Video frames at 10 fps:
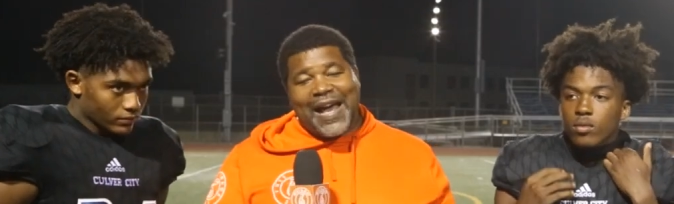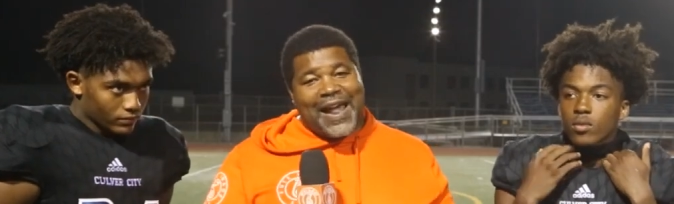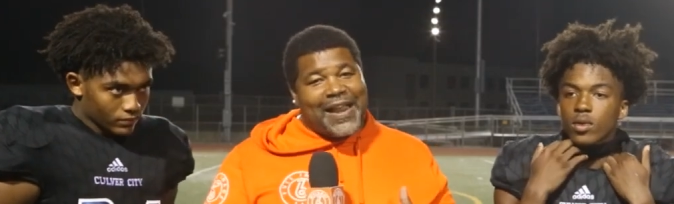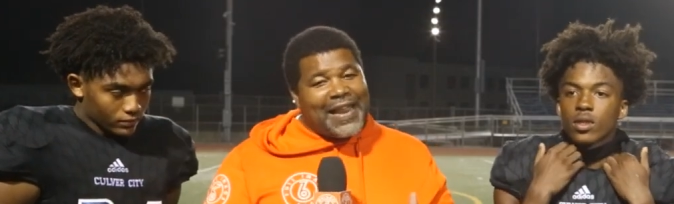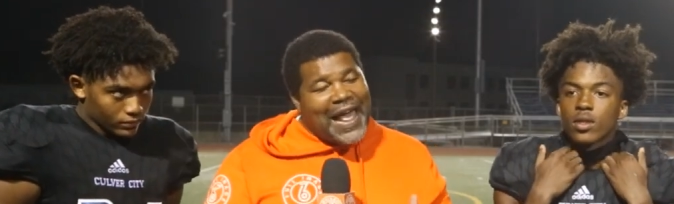
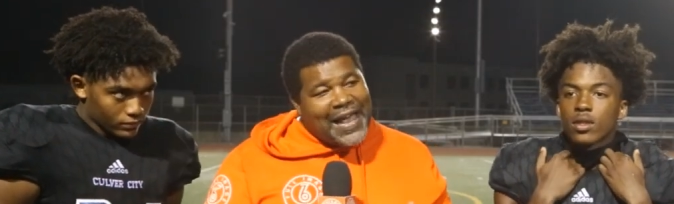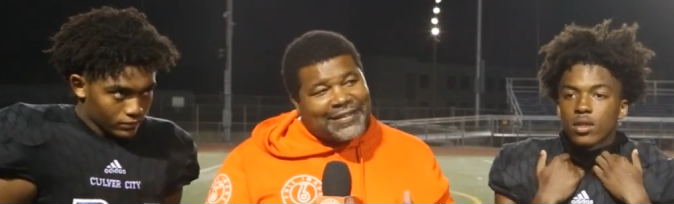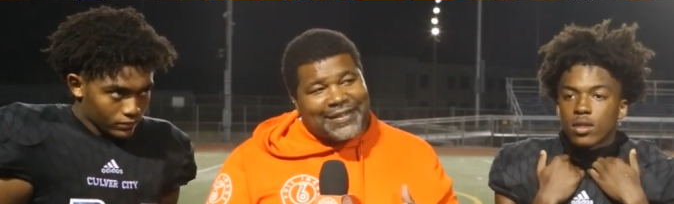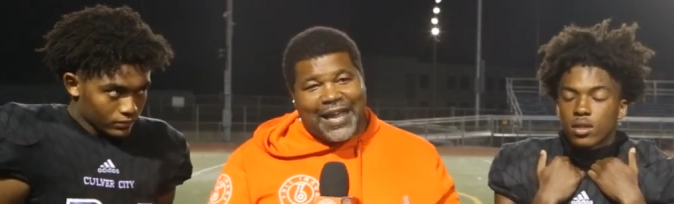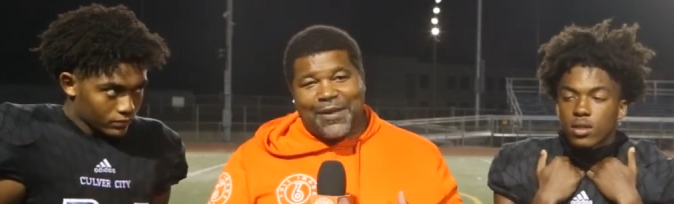Speaker 1: got a
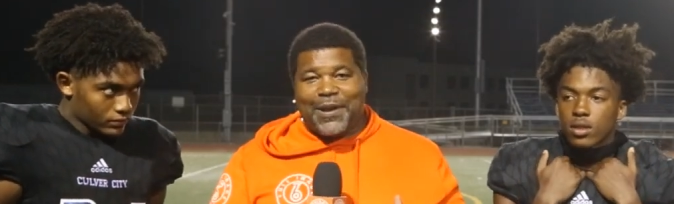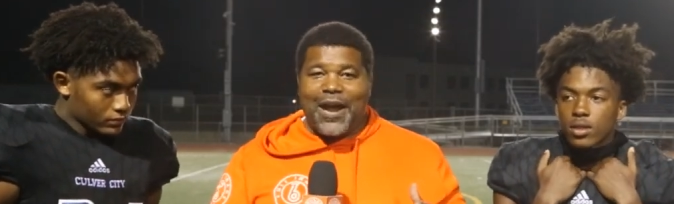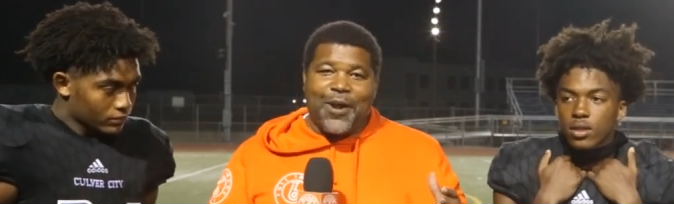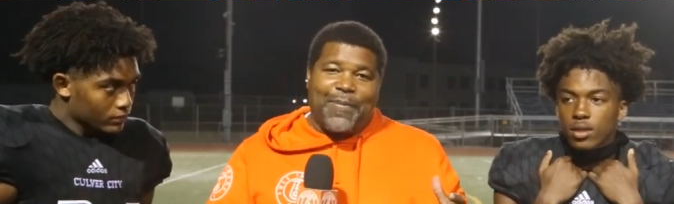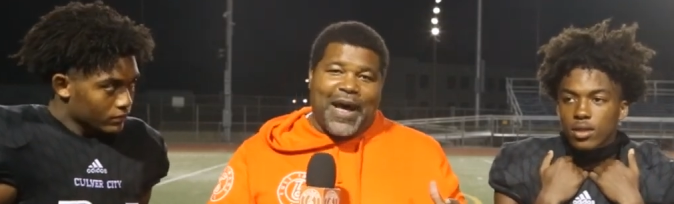last name that
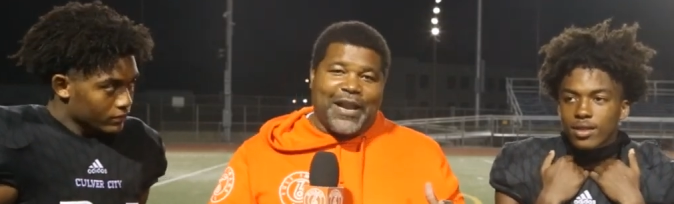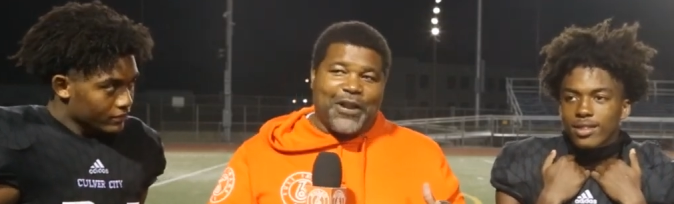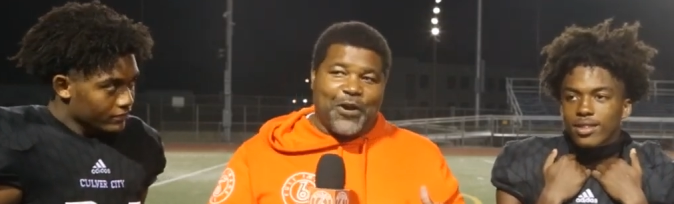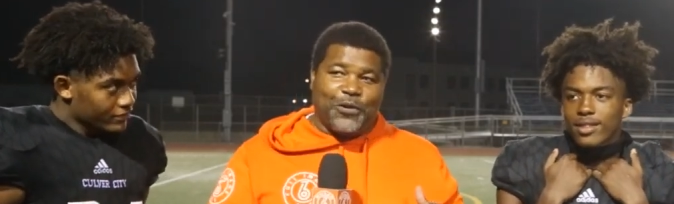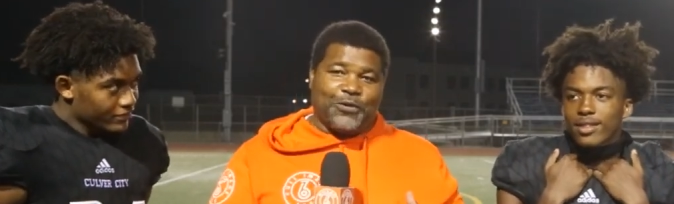everybody
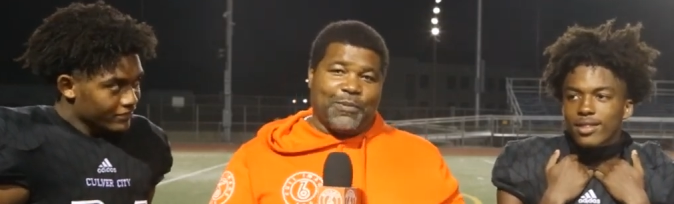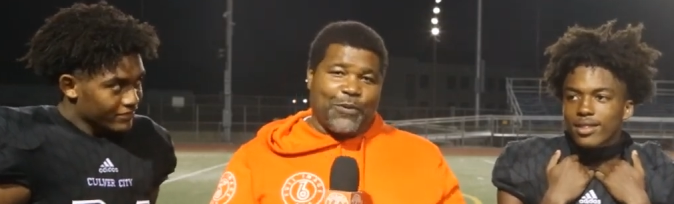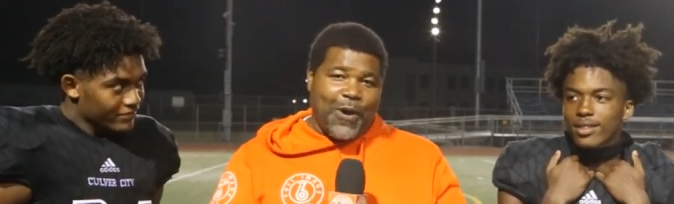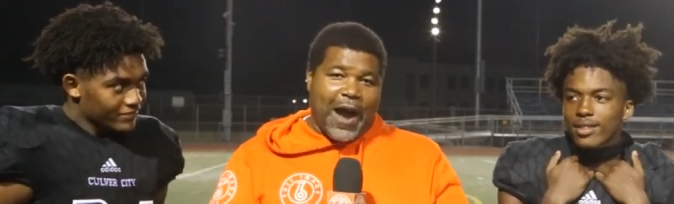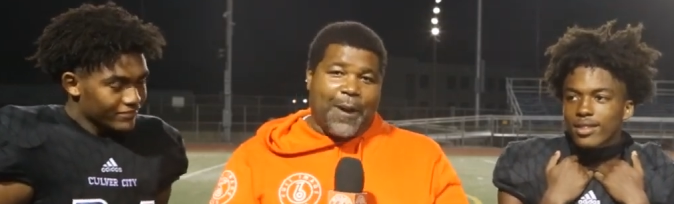knows,
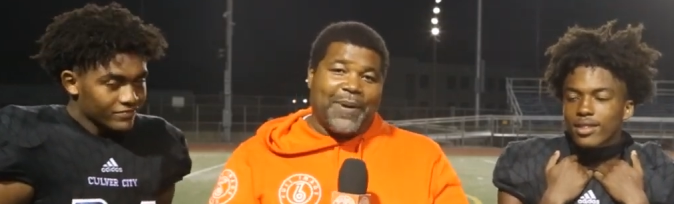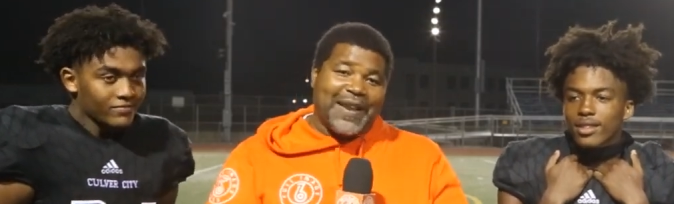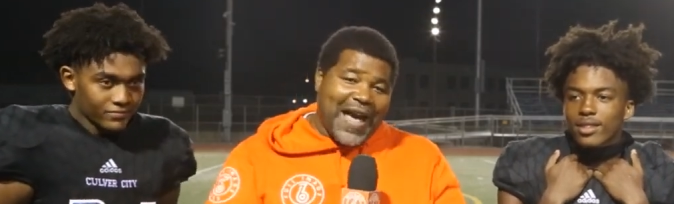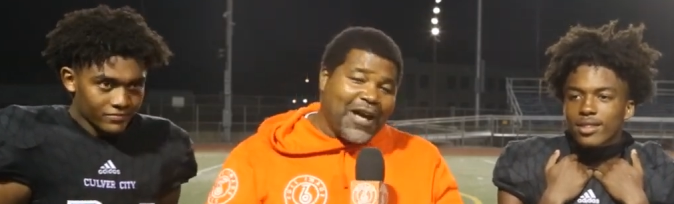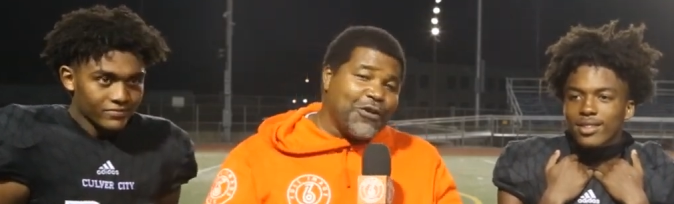McGuire. But
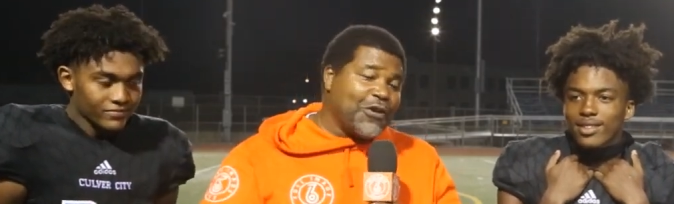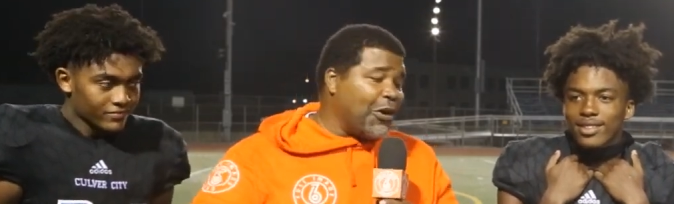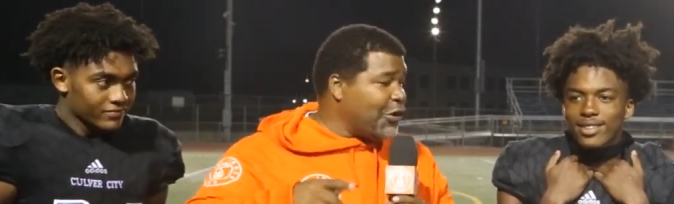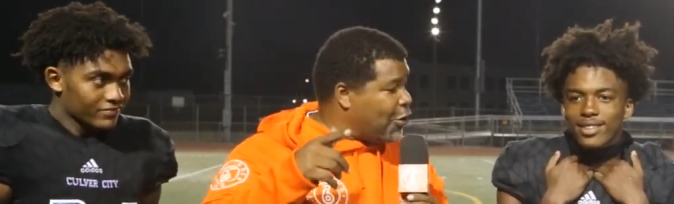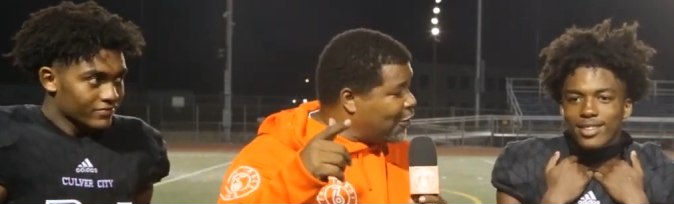now you're
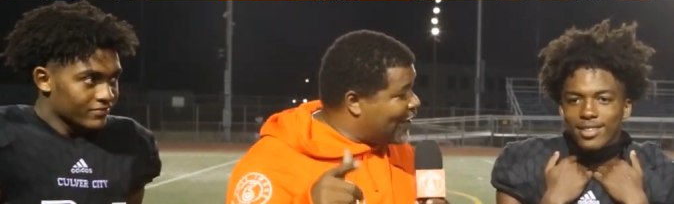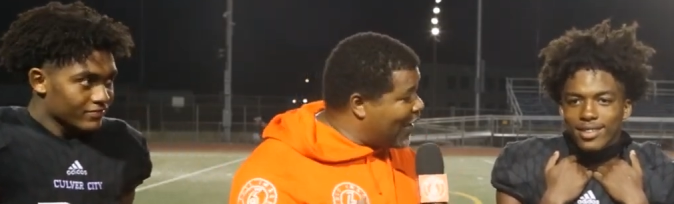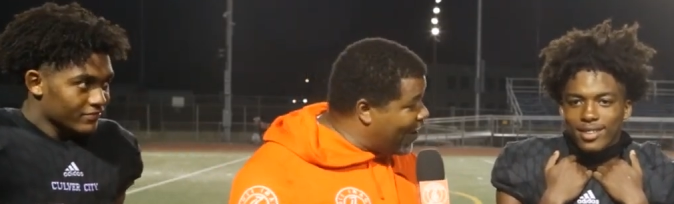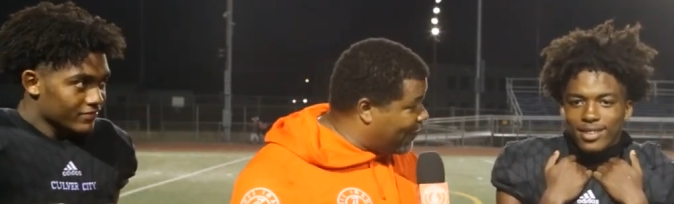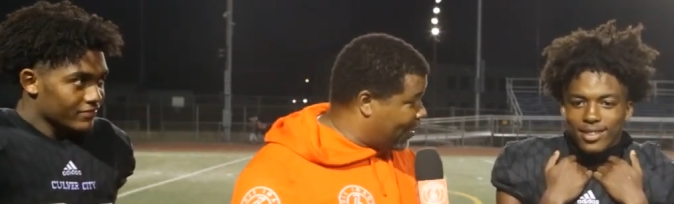gonna know
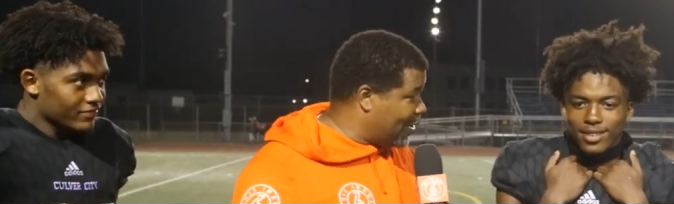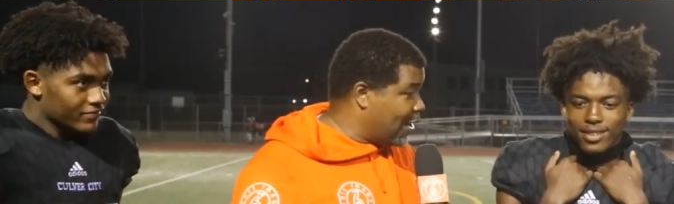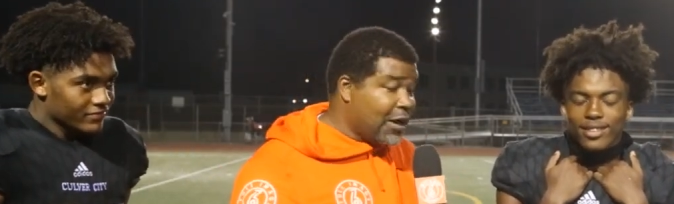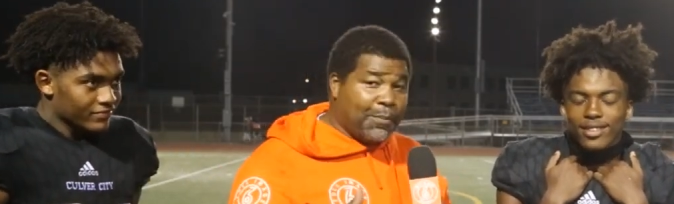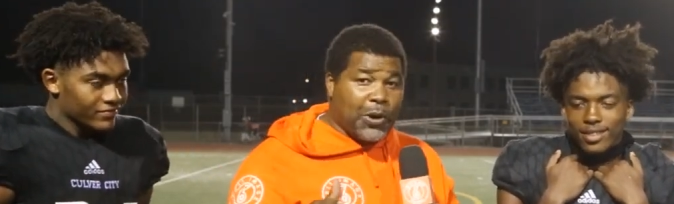Kevin
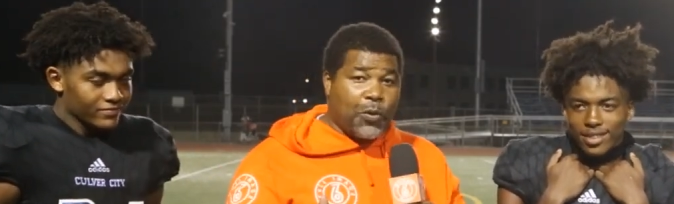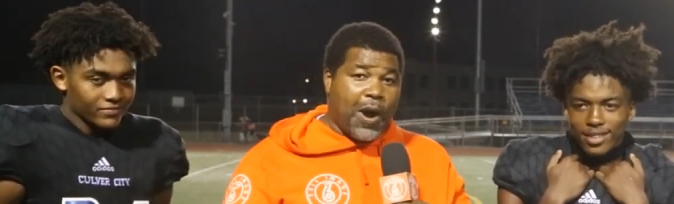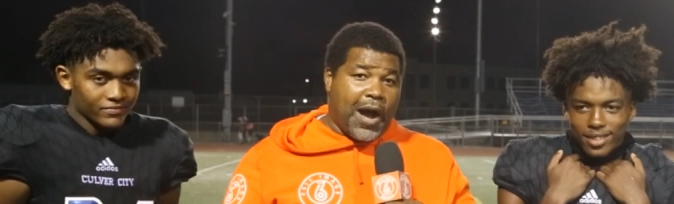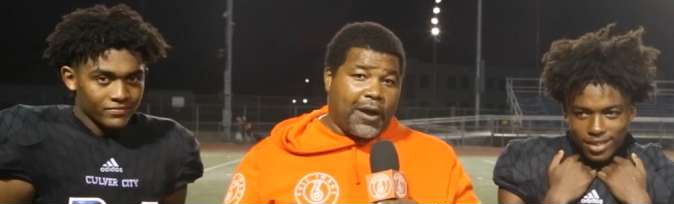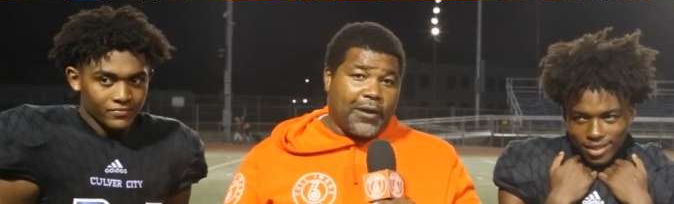
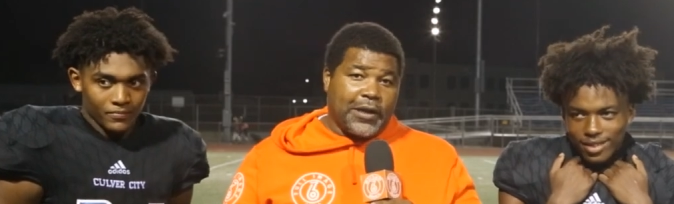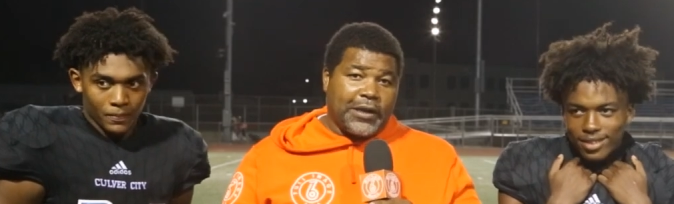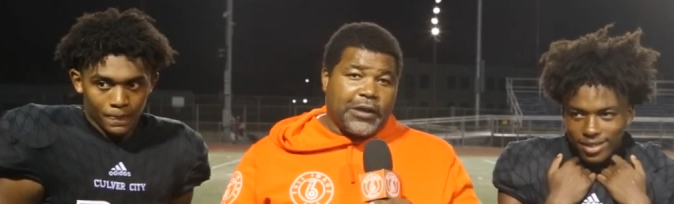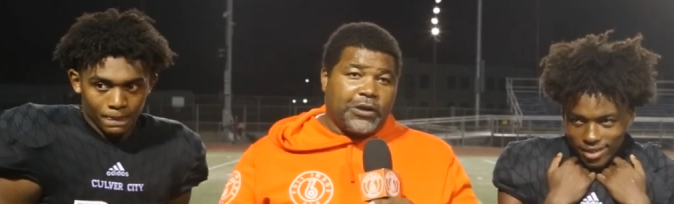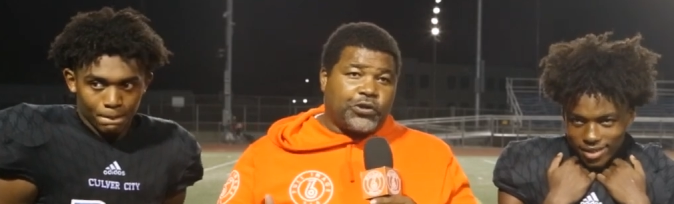McGuire,
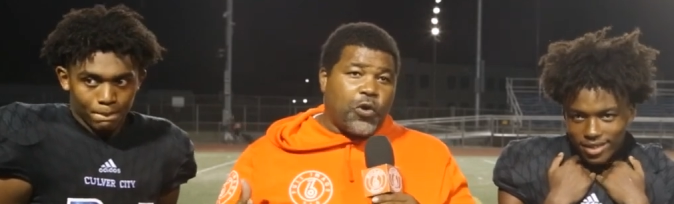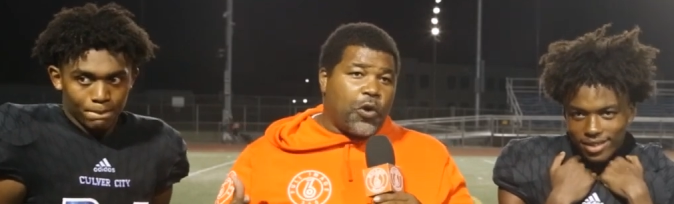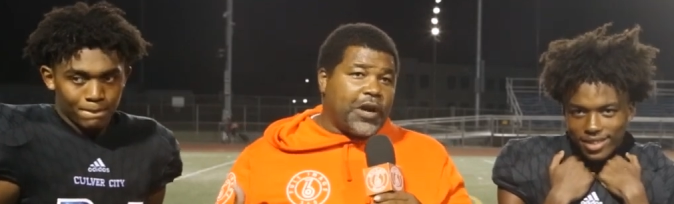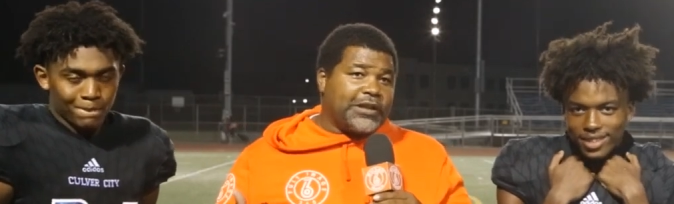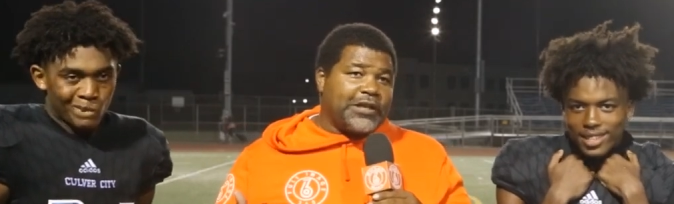scoring the